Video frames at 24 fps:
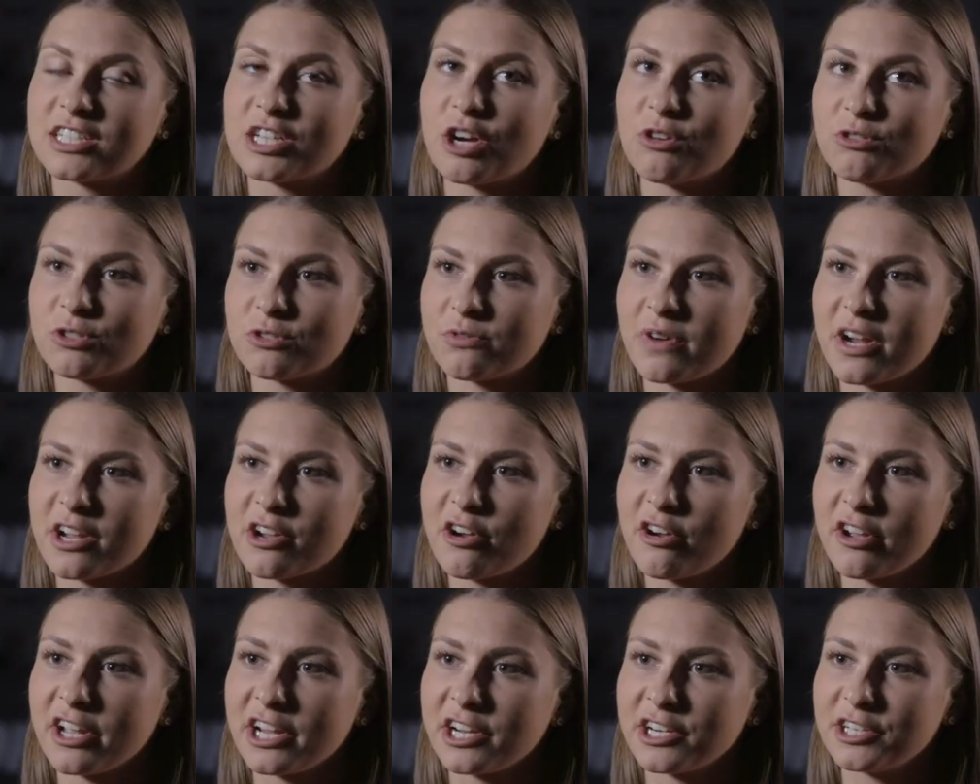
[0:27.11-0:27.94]
Coach
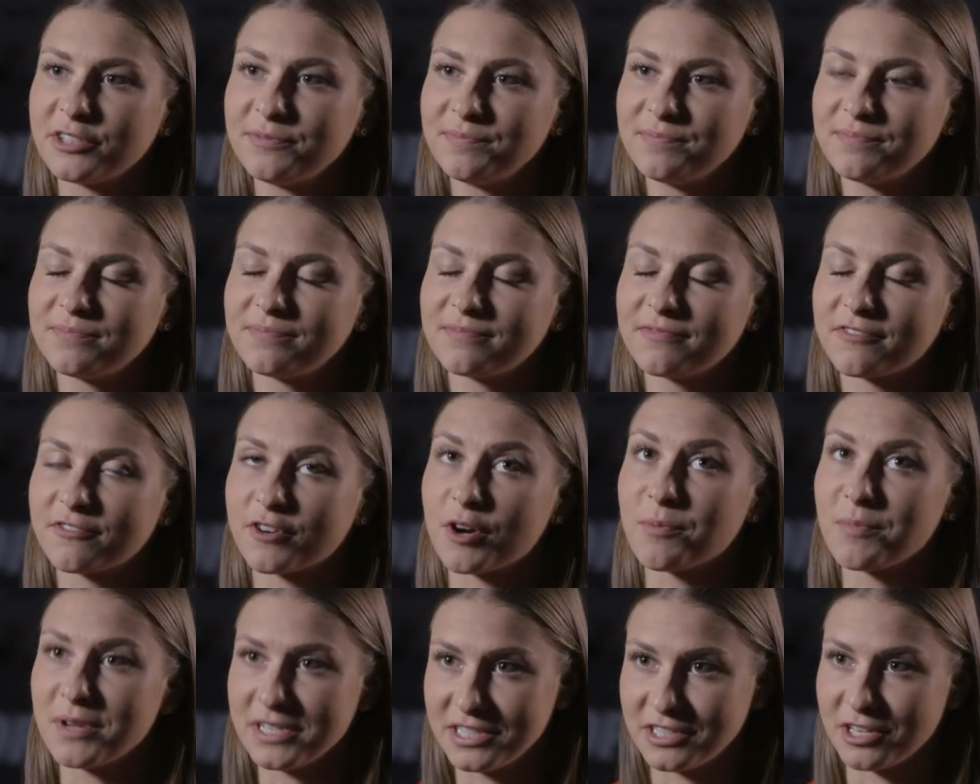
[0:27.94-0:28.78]
Rygo here
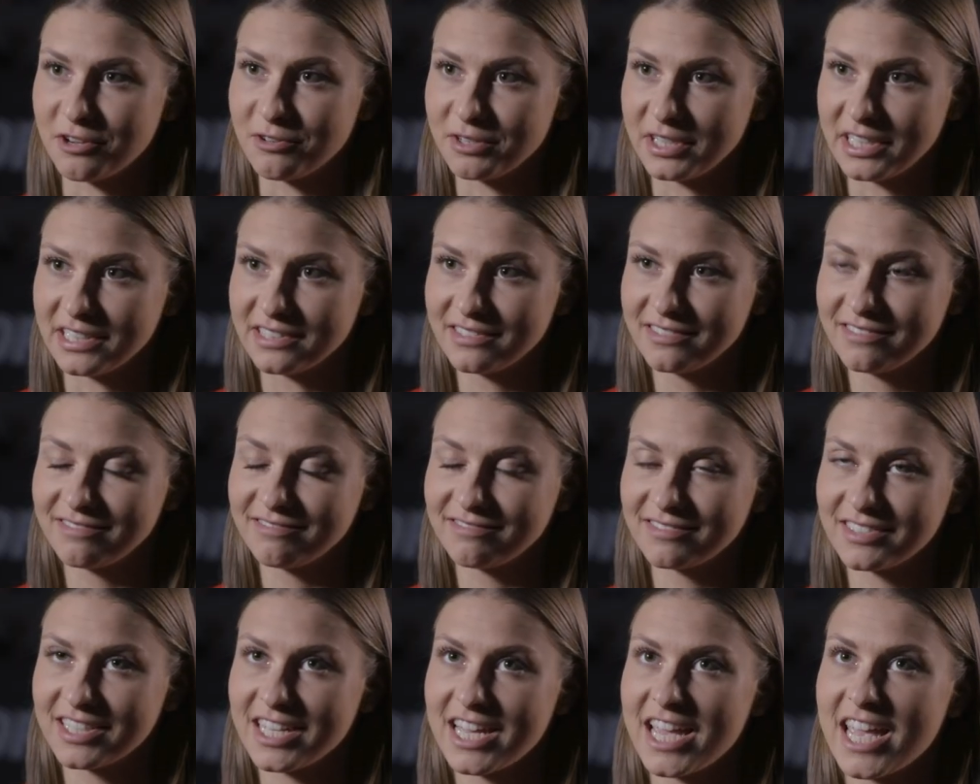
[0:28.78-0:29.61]
from Estonia,
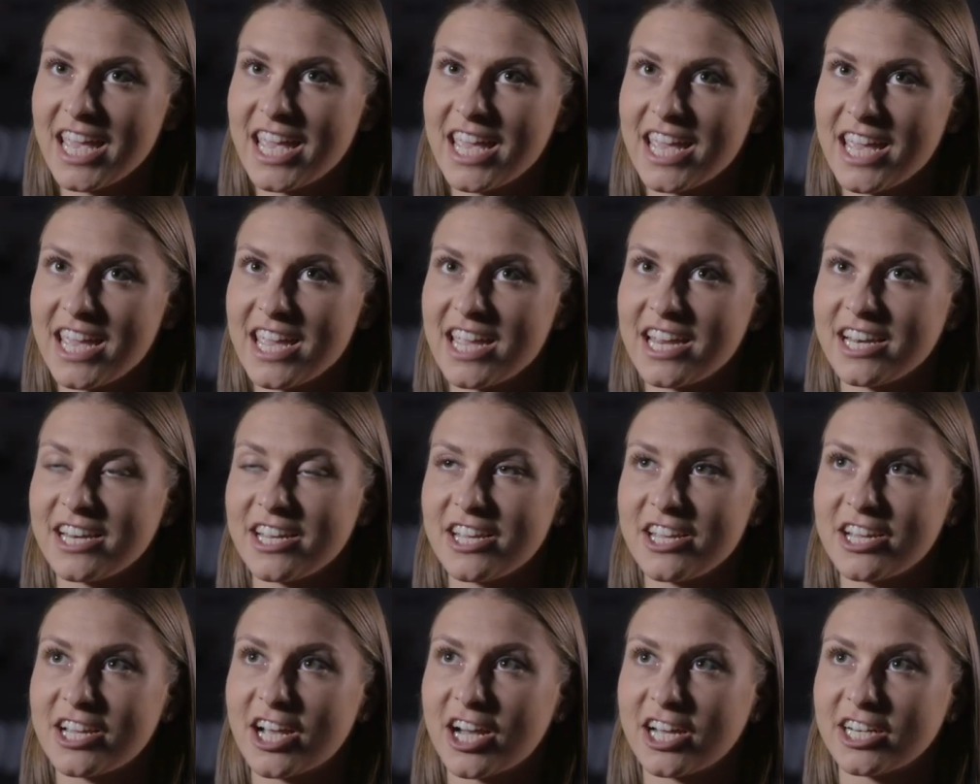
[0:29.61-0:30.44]
and
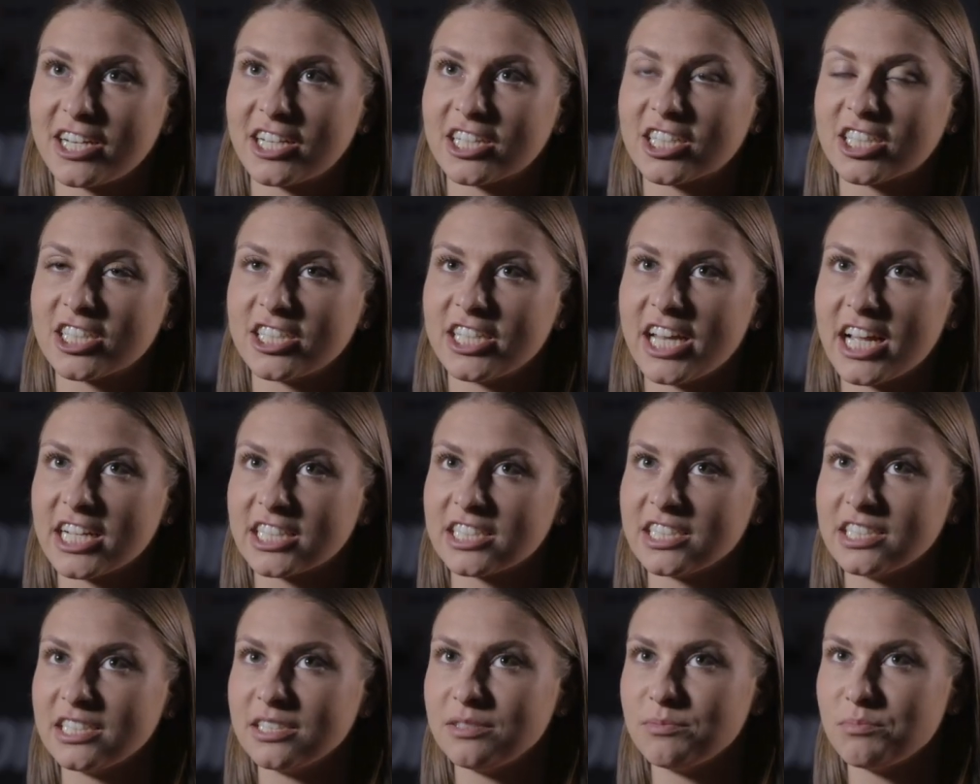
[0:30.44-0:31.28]
he kind of
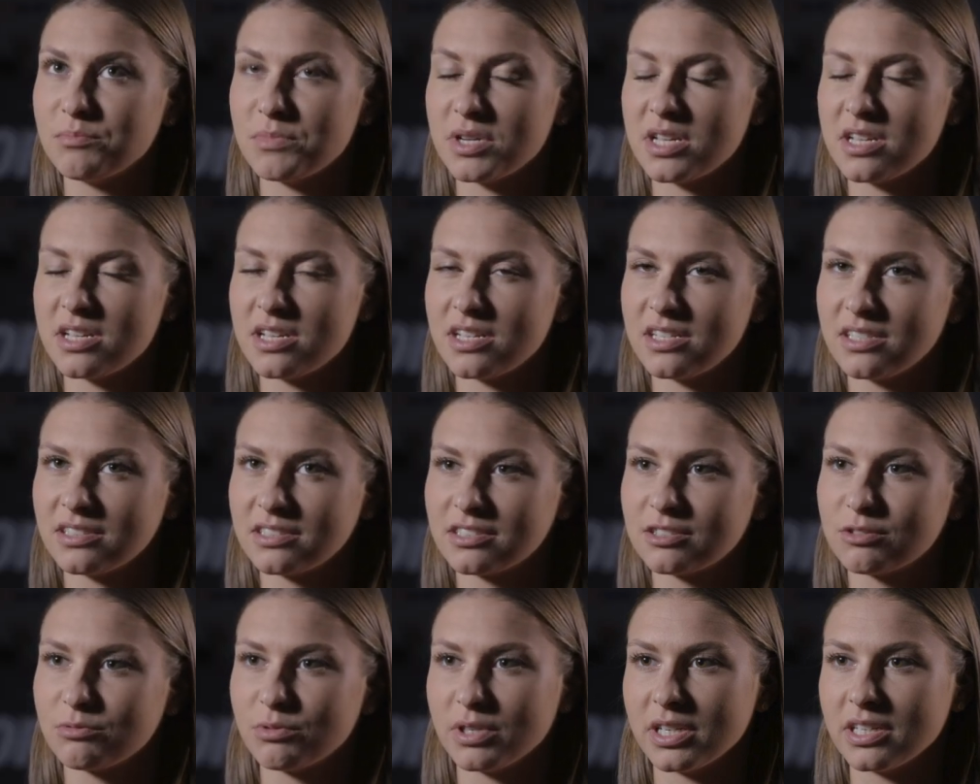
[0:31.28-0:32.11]
connected me
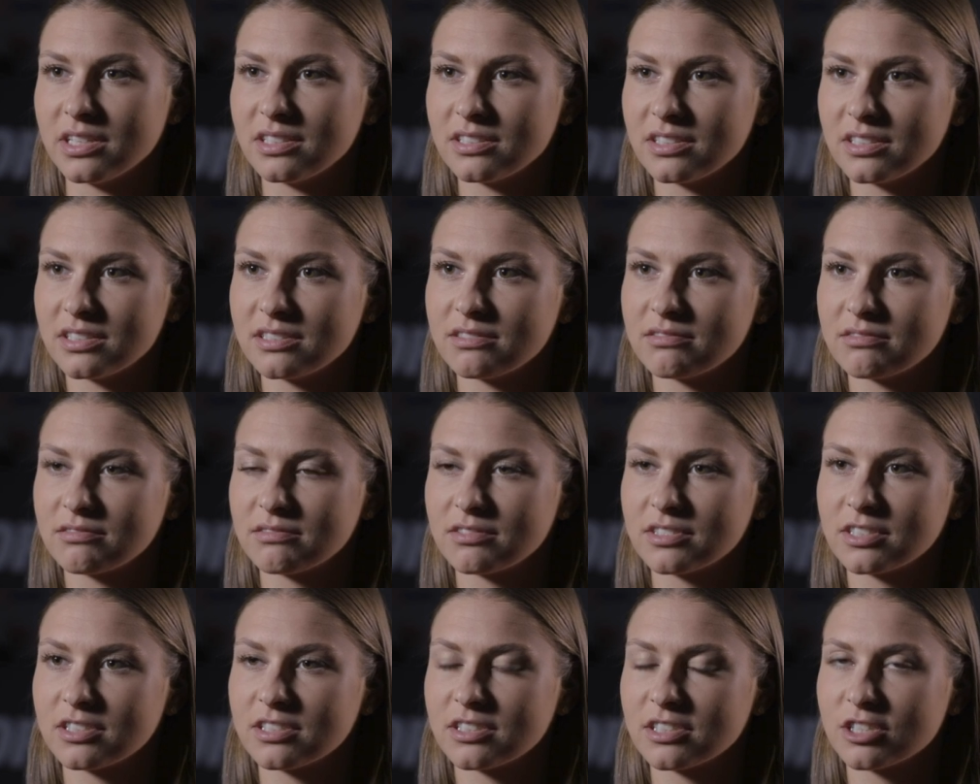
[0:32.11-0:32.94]
with
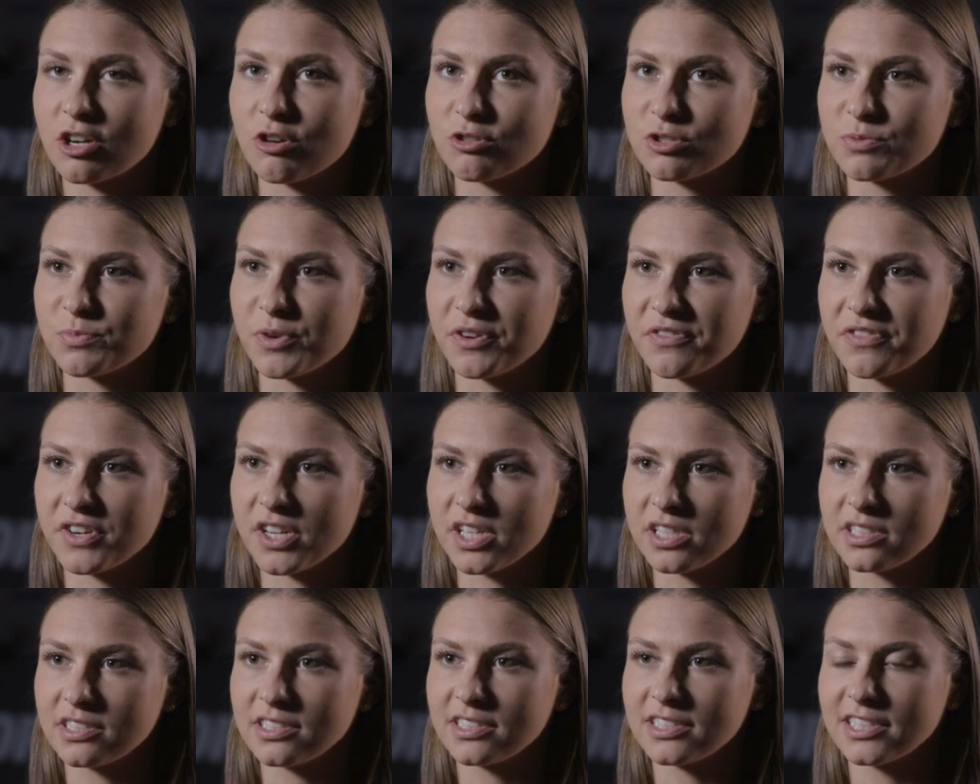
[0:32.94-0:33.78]
Coach Murphy,
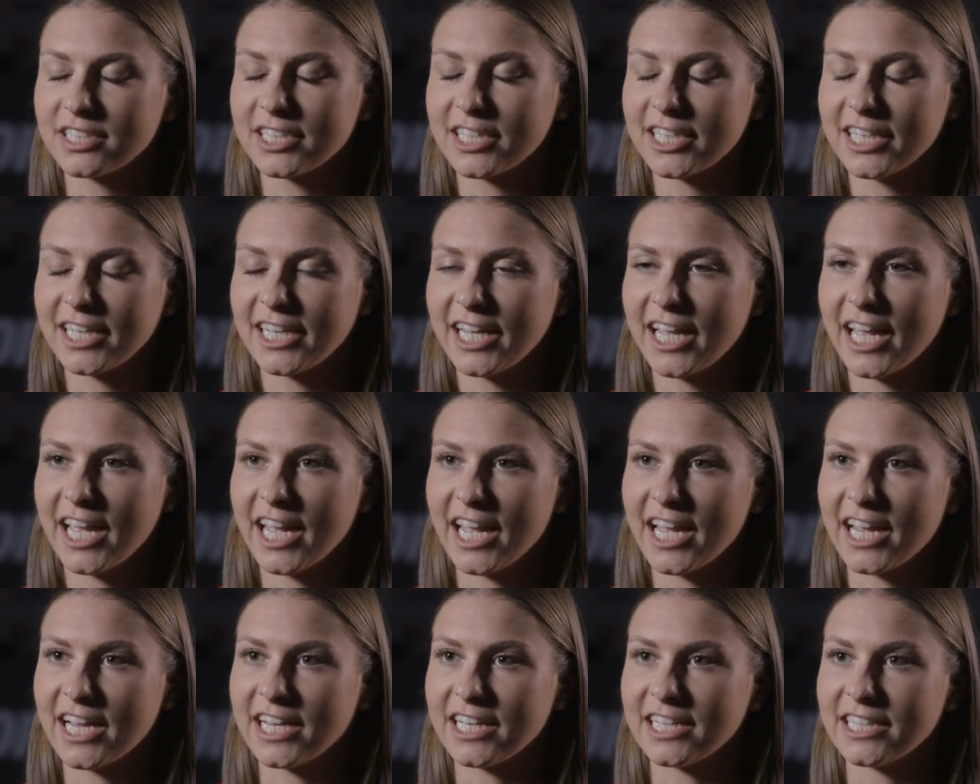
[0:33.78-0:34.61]

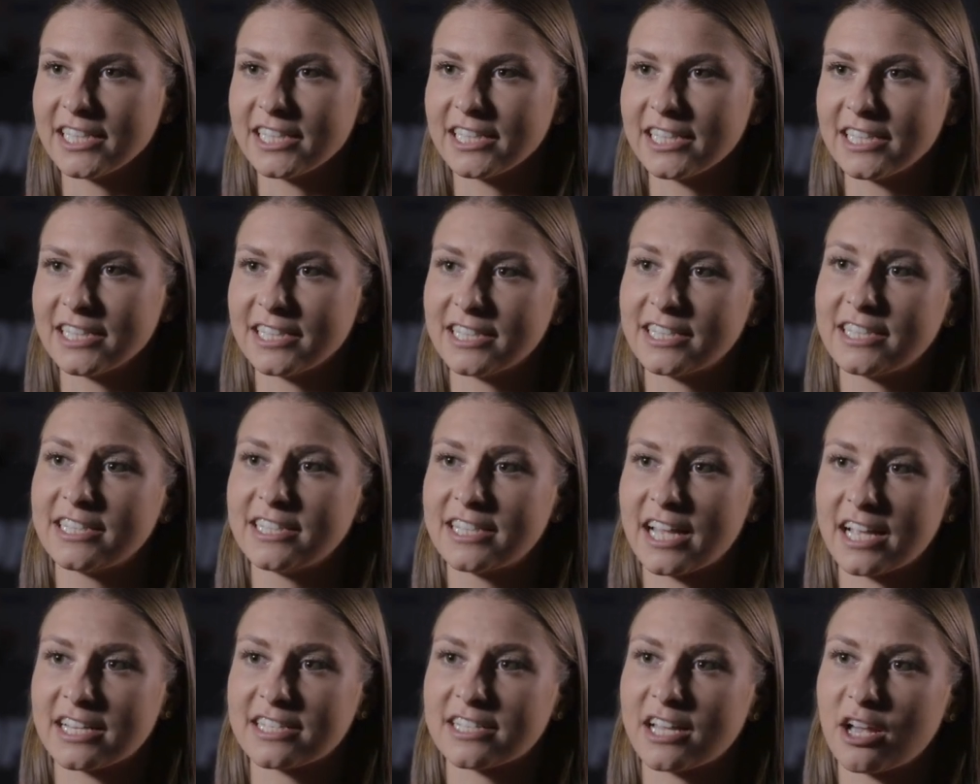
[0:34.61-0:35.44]

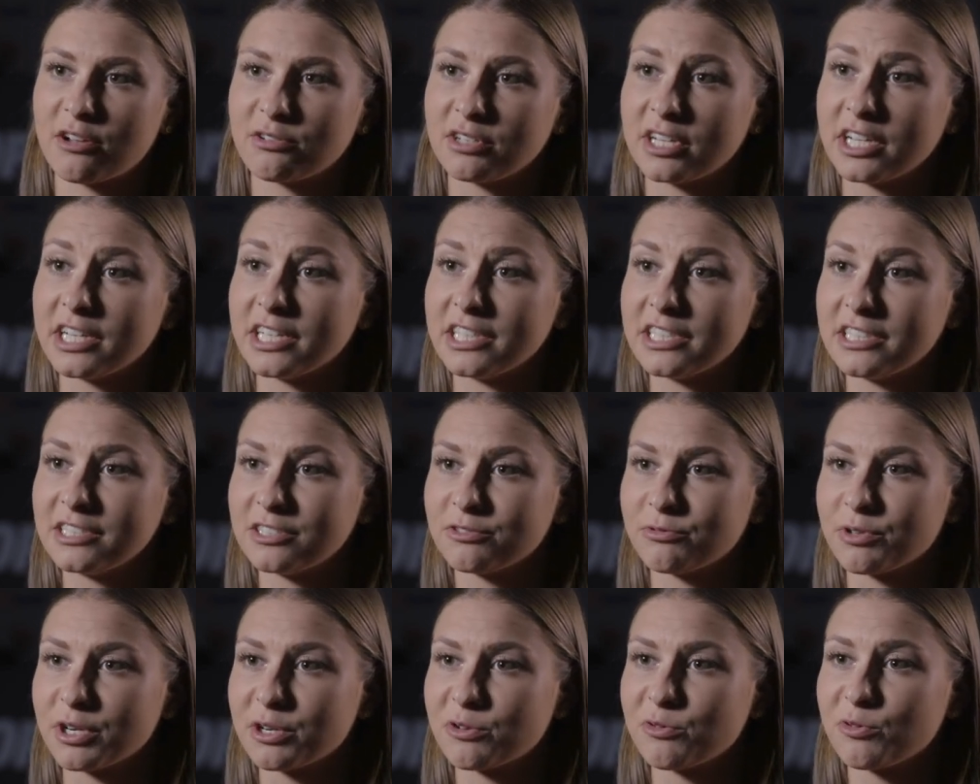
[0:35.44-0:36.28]
and that's how they
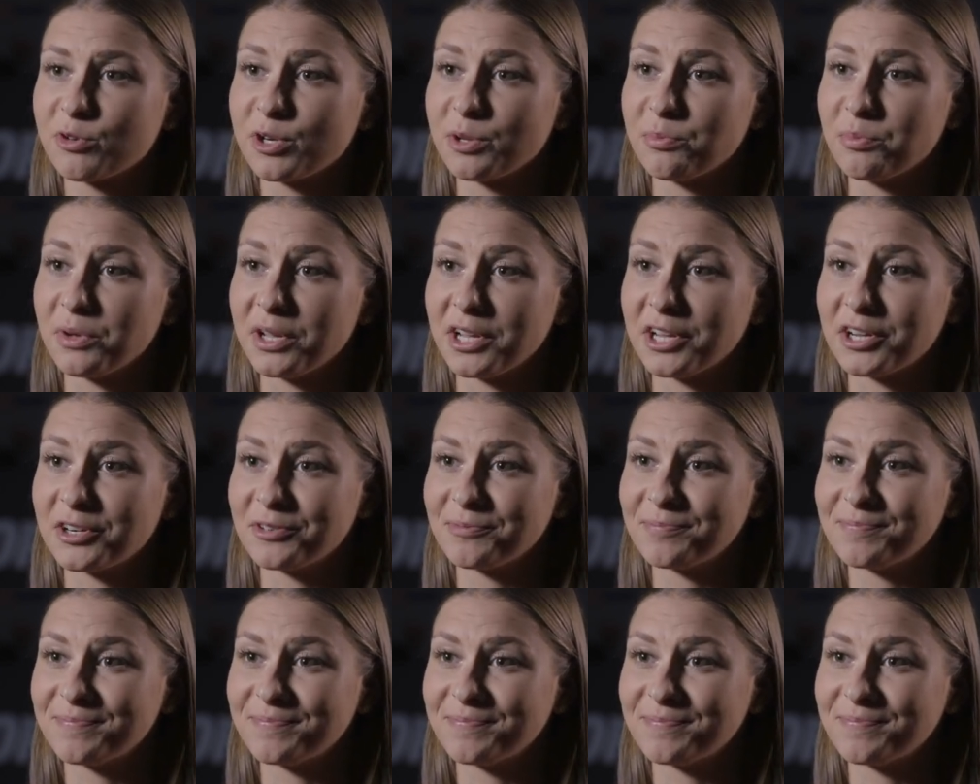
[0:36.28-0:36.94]
recruited me here.